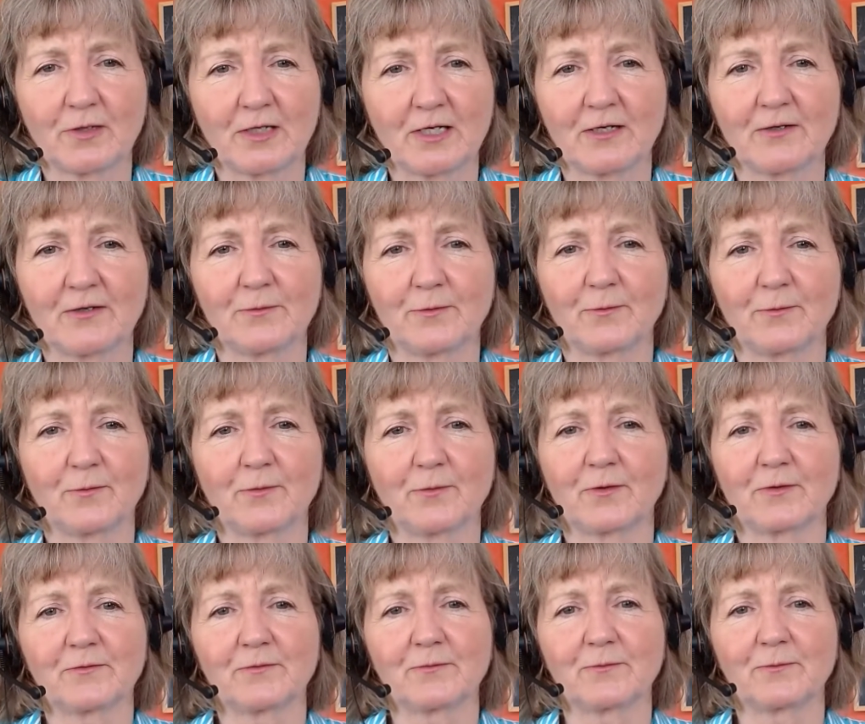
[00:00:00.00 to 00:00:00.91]
Uh,
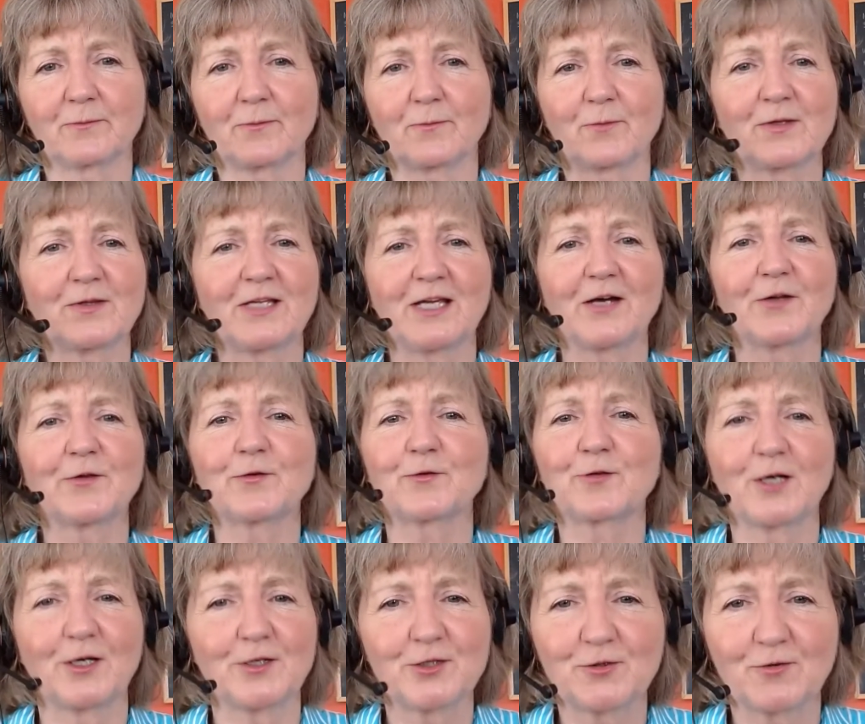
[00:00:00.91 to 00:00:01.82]
with the other
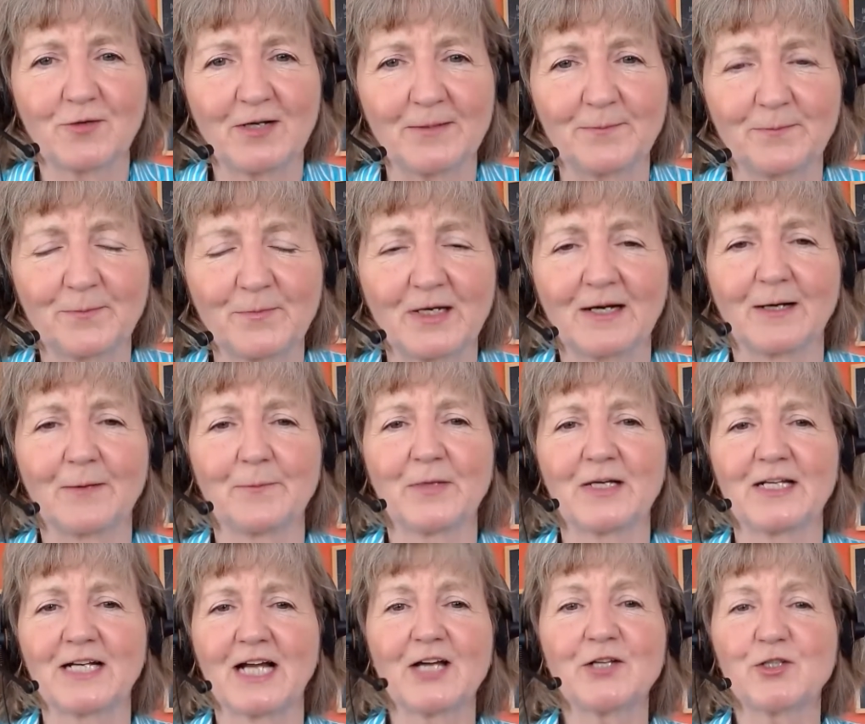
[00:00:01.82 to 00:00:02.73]
country, um,
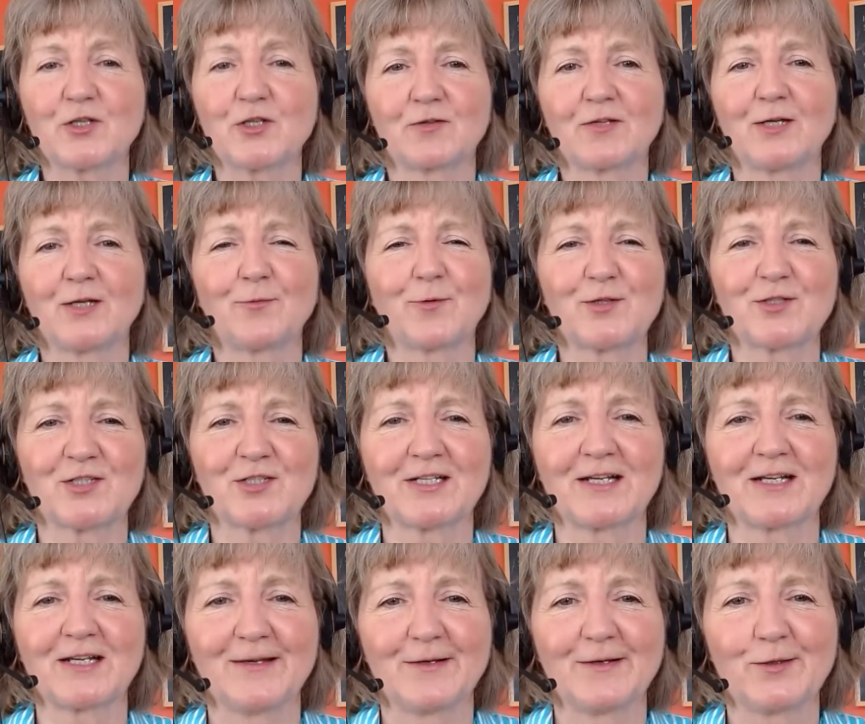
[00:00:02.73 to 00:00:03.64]
and I certainly
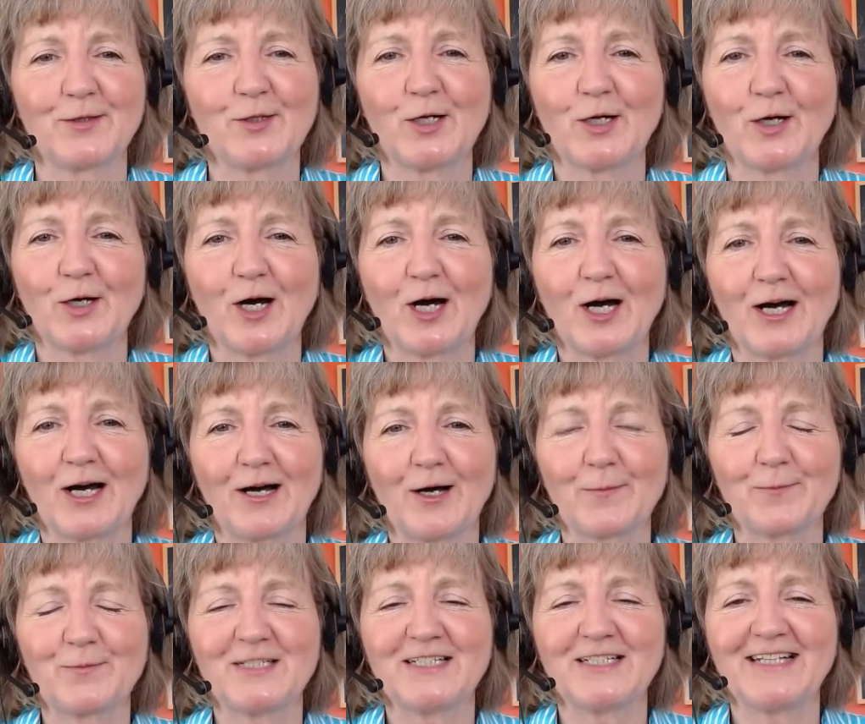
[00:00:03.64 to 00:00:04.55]
wasn't. You know,
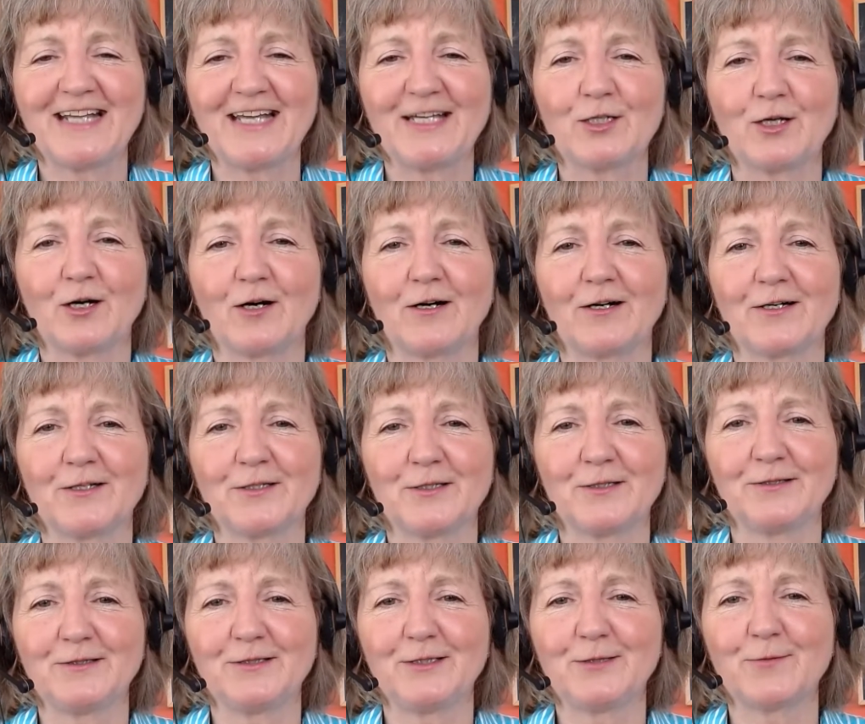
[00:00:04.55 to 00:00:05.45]
up to date on
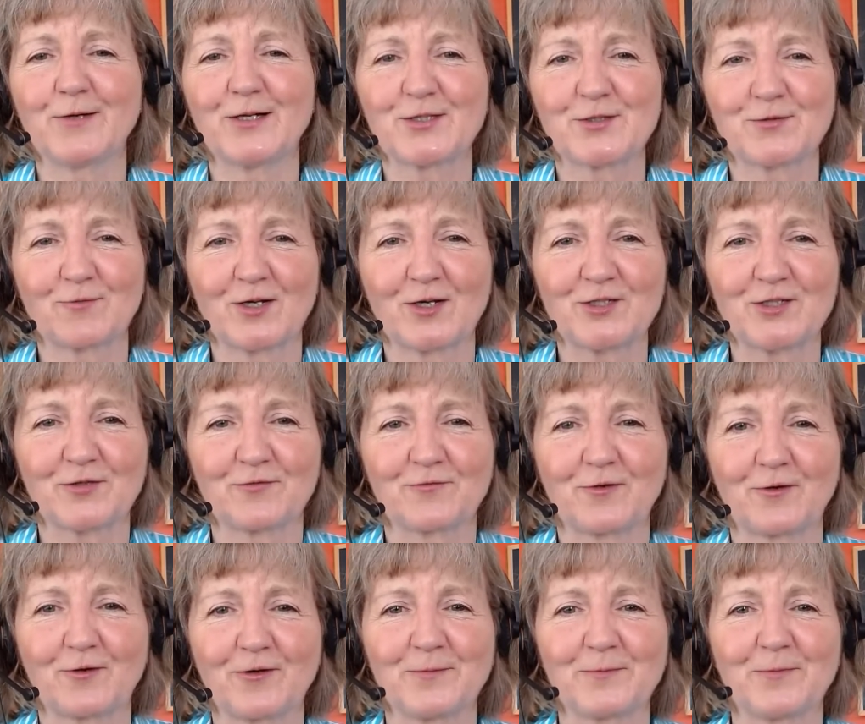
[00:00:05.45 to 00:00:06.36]
U.S. Russia
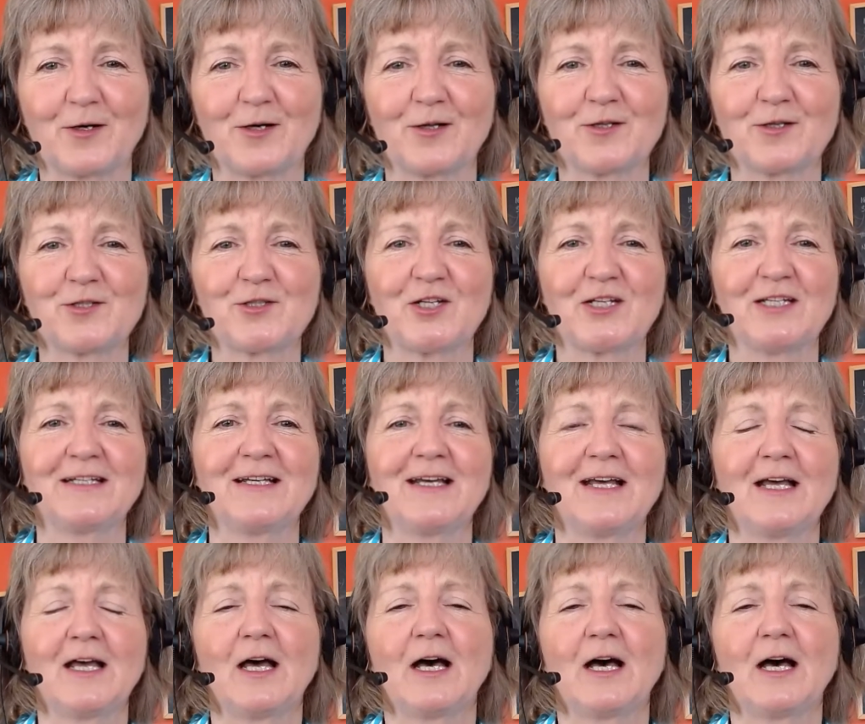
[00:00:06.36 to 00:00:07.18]
foreign policy.